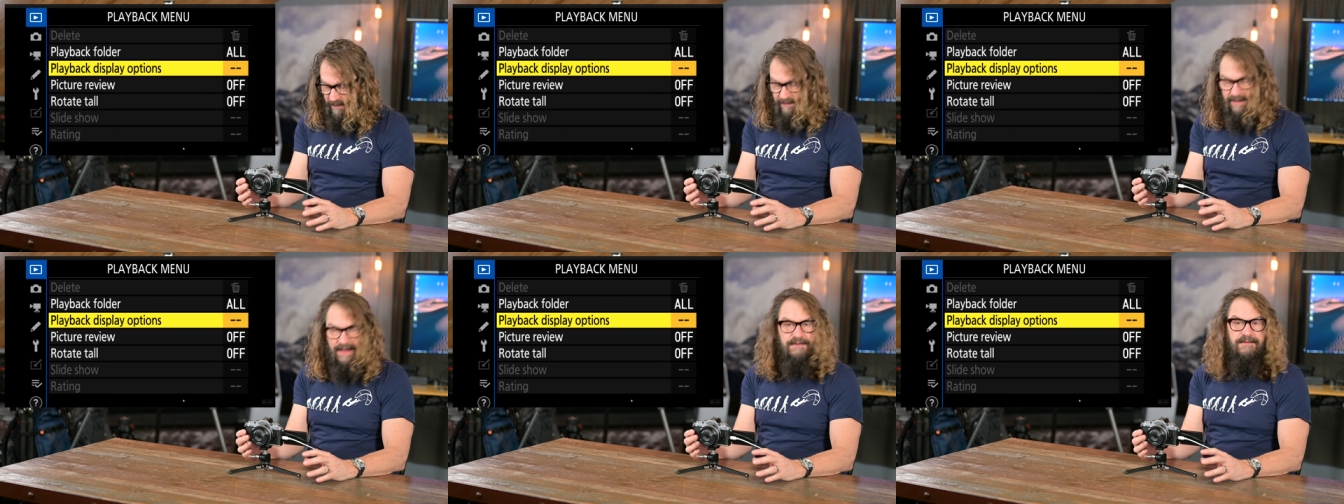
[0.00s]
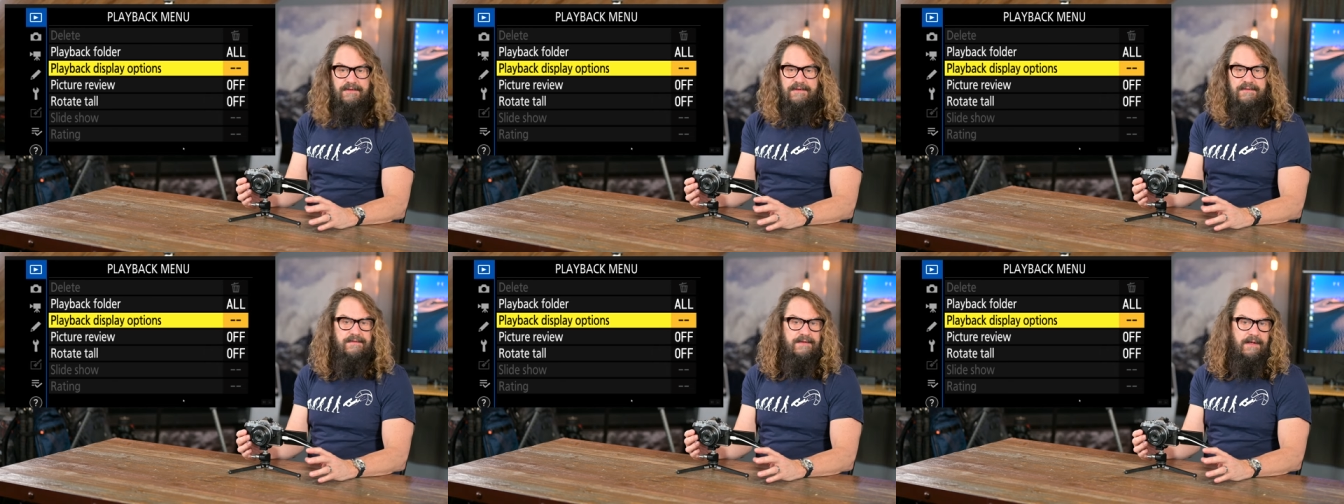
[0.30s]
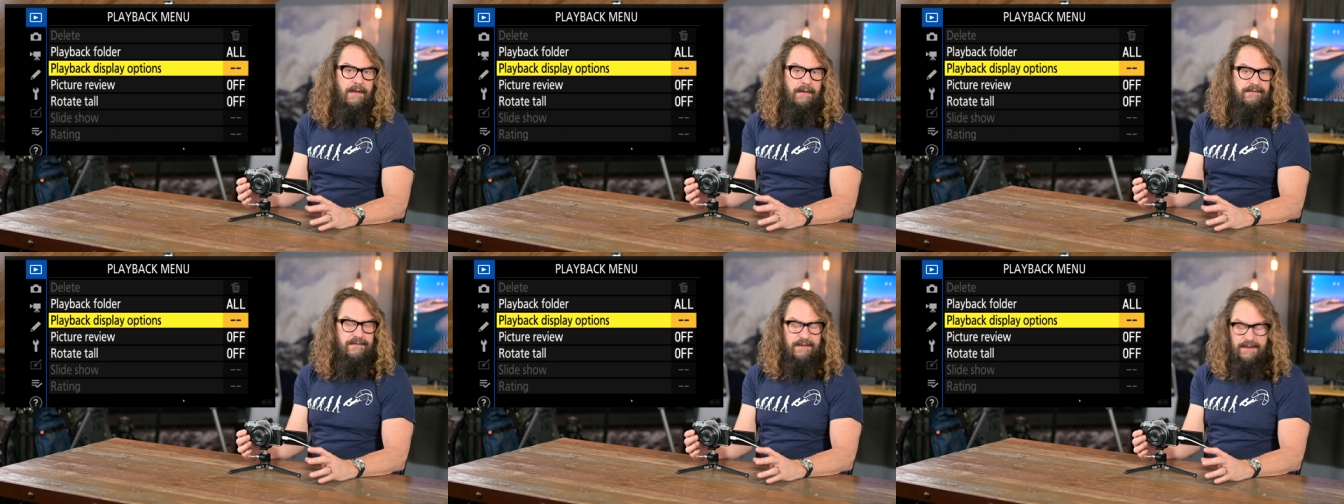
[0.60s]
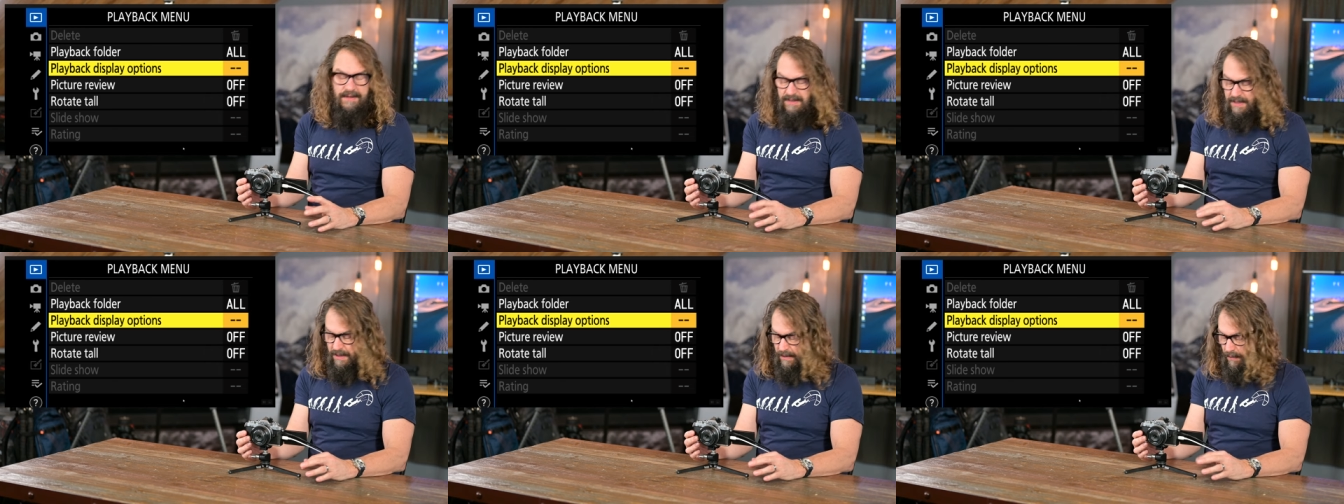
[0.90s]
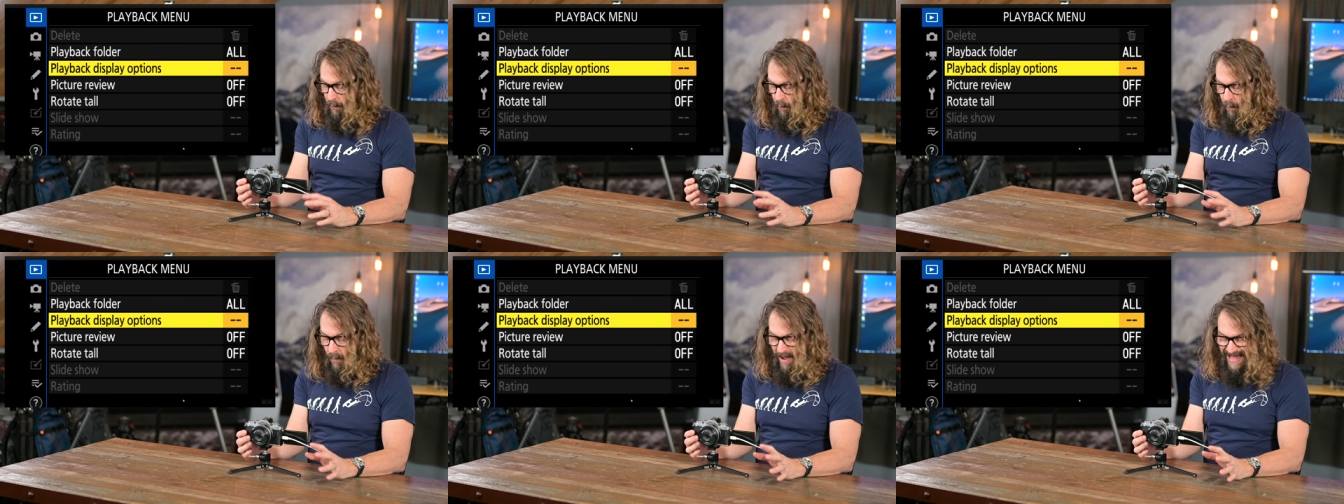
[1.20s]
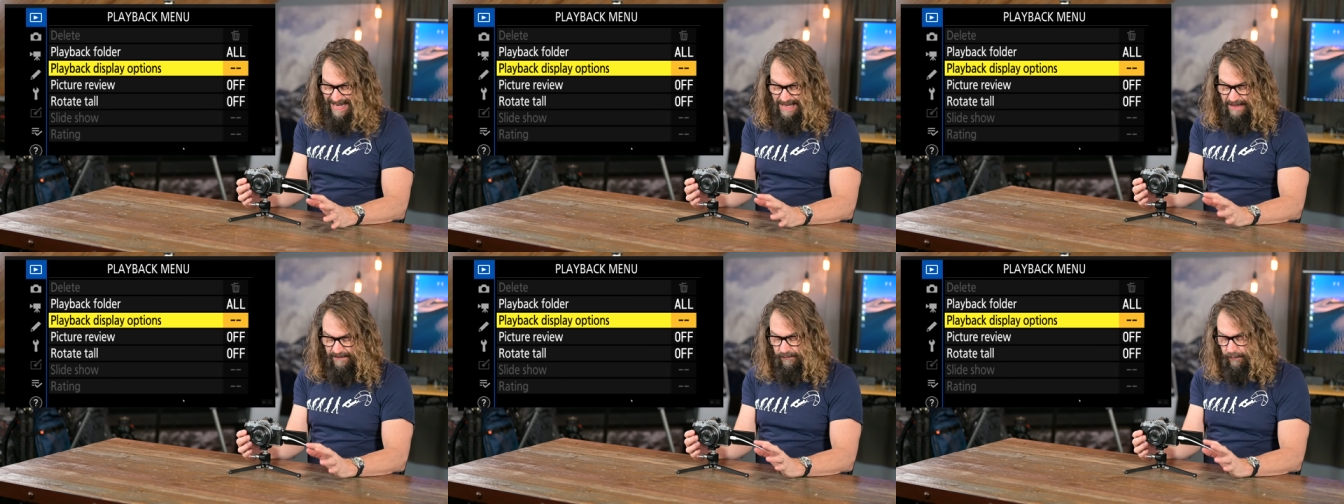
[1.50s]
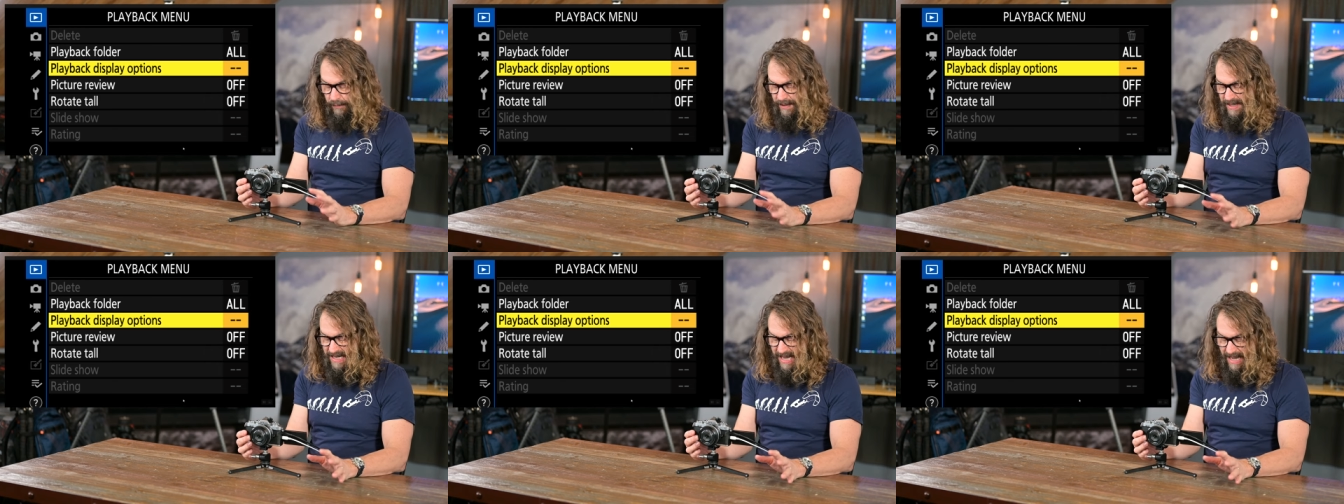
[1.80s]
That just tells it, you know, when
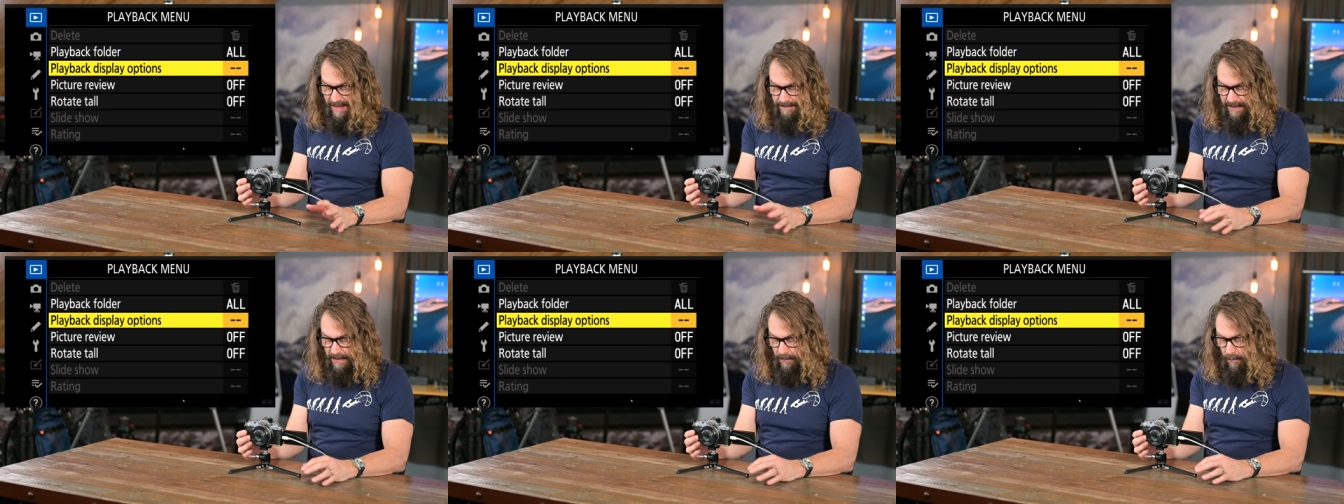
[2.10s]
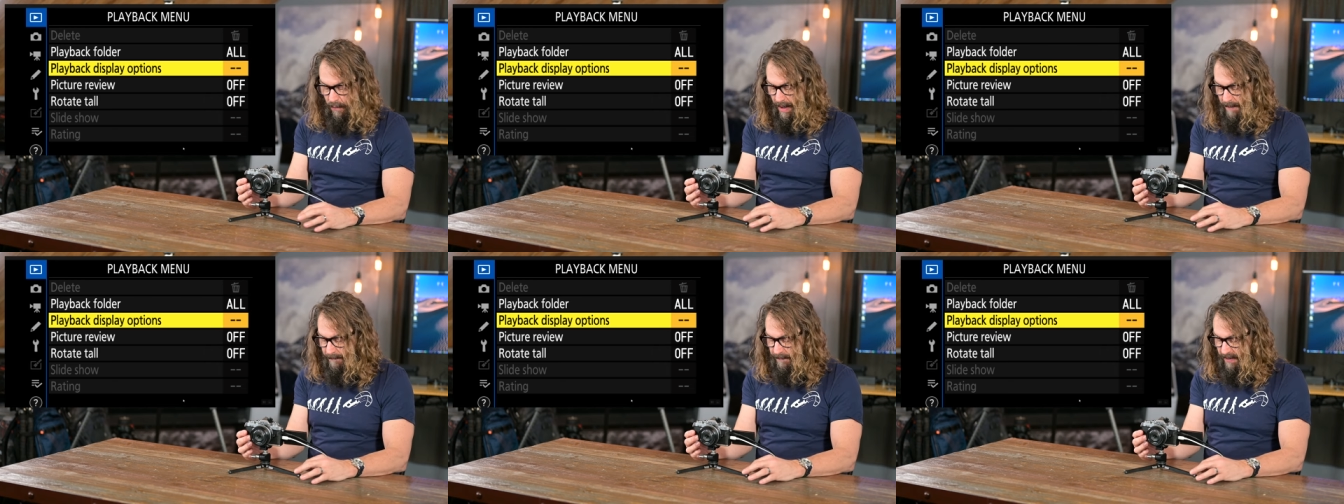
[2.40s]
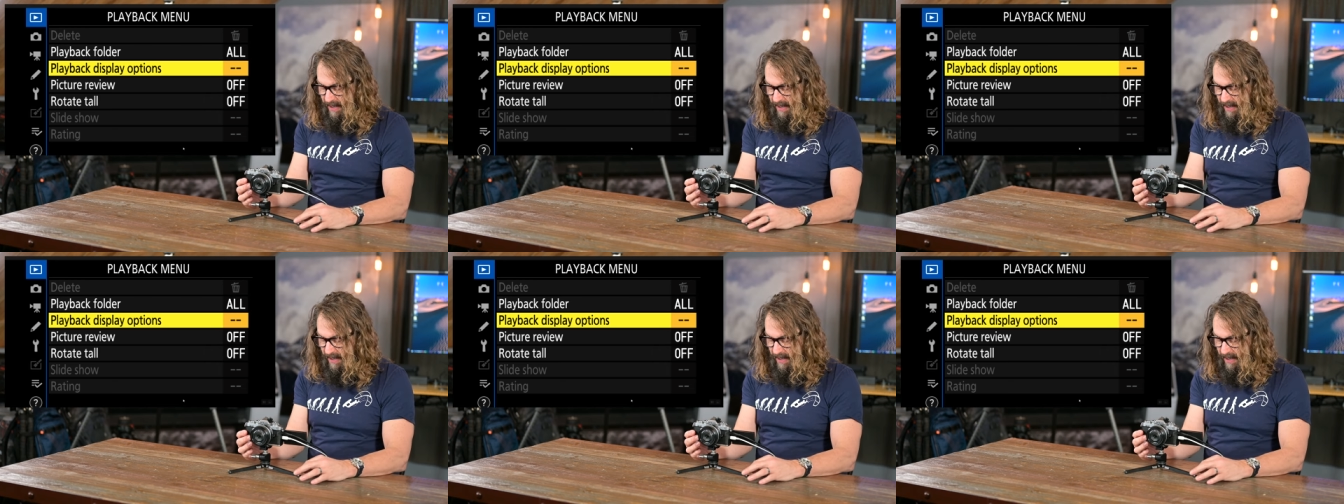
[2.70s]
it's renaming what.